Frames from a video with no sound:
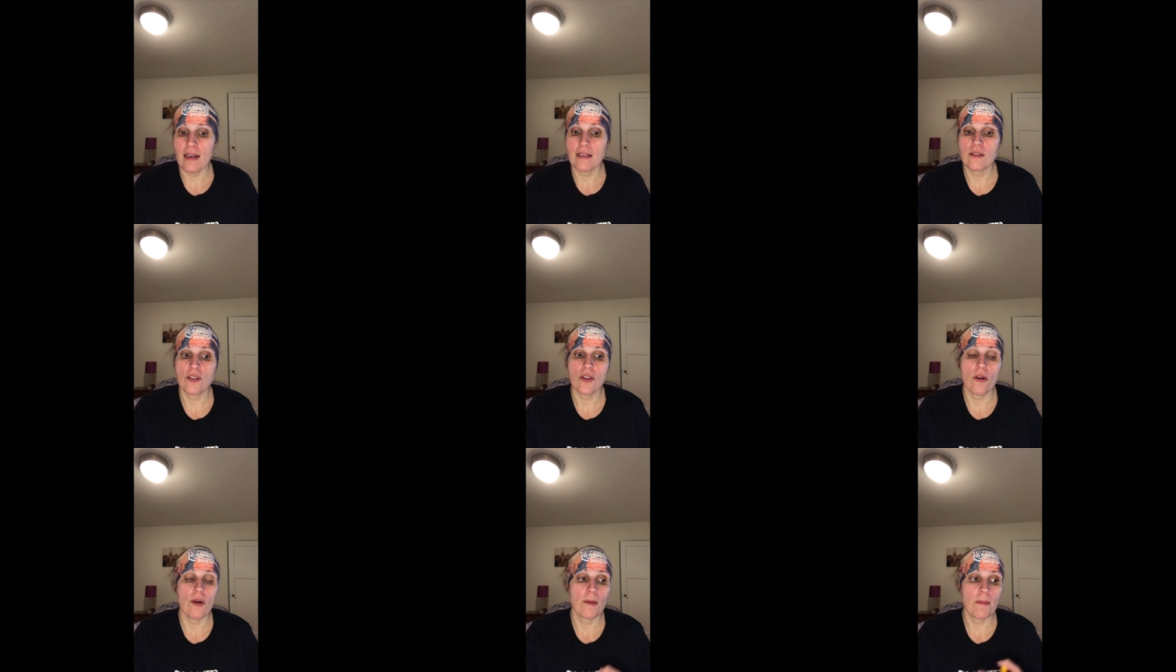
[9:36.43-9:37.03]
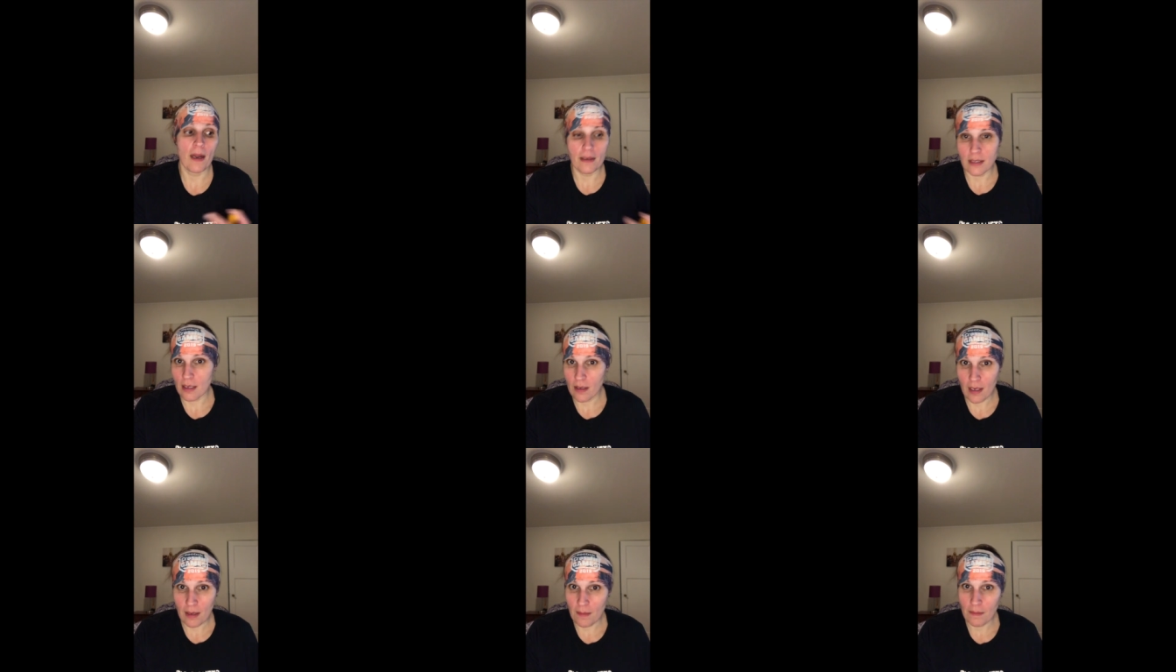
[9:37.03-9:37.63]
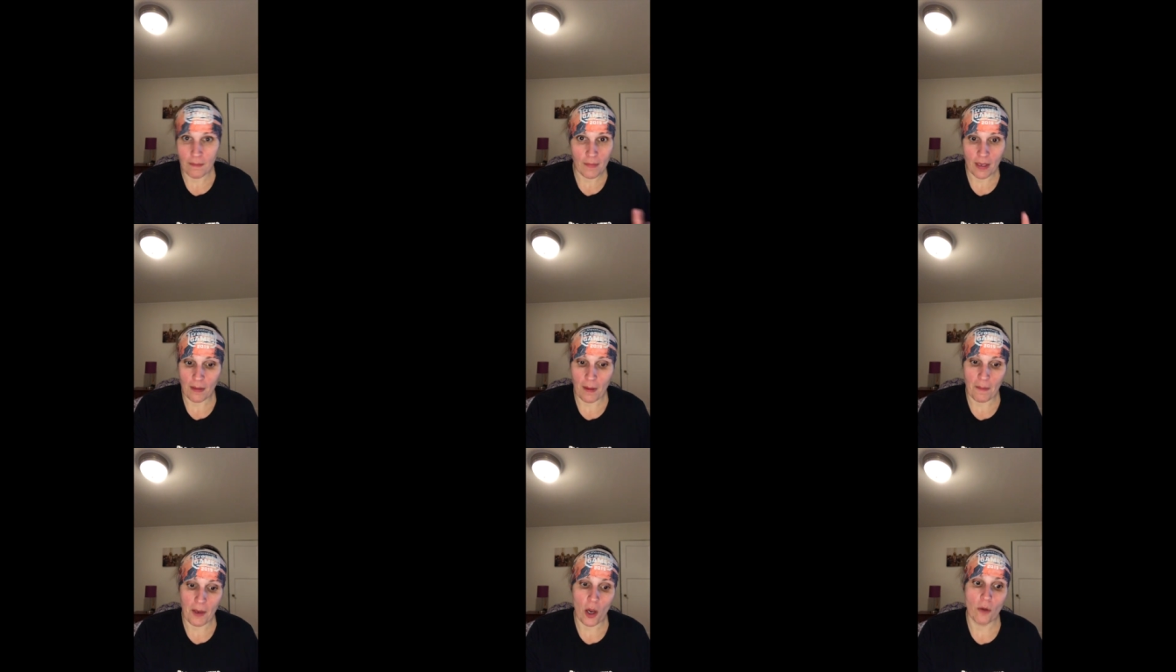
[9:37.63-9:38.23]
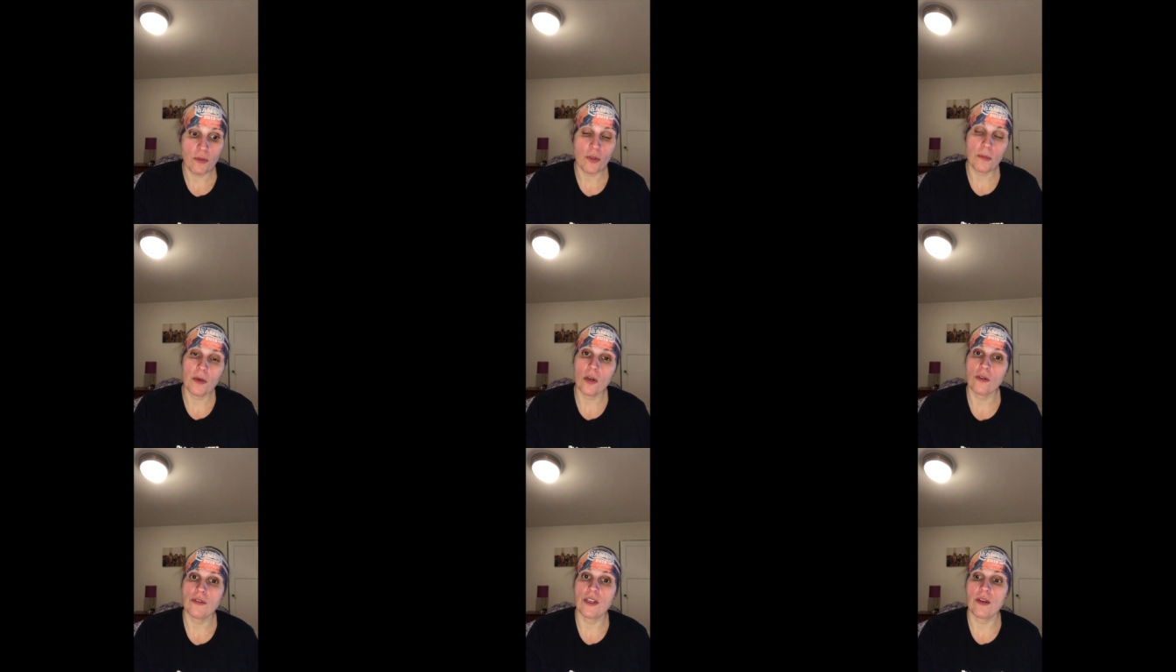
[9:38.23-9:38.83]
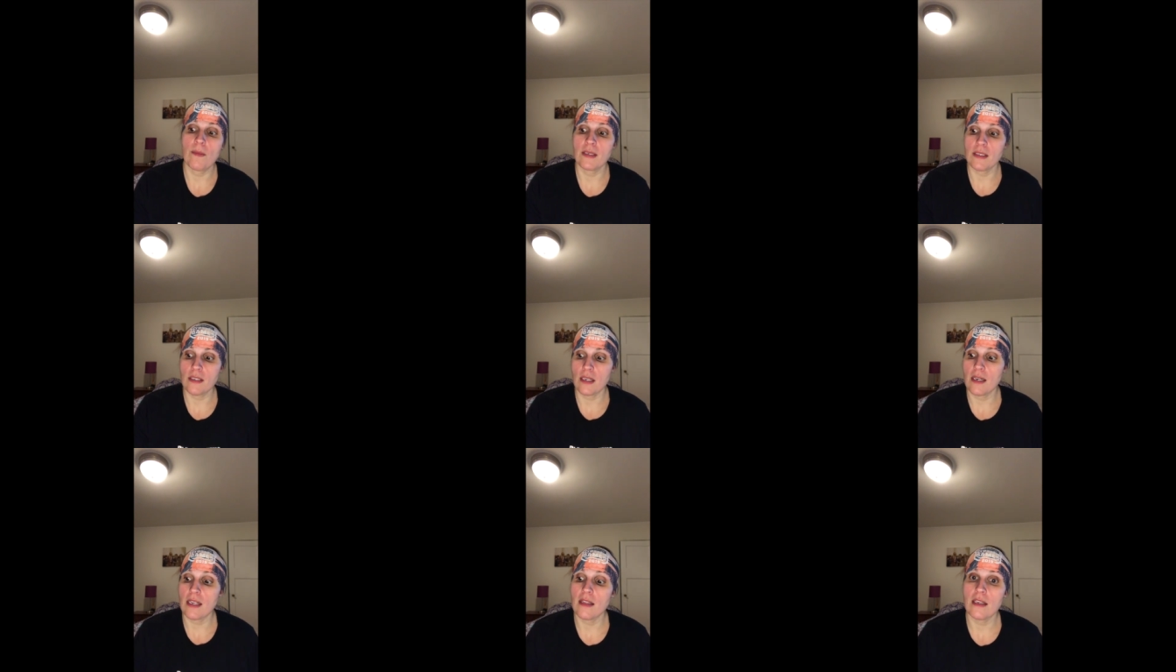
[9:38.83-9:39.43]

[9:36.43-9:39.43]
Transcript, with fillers: And so I'm not telling him that I'm coming home. So I'm going to go see him on Sunday.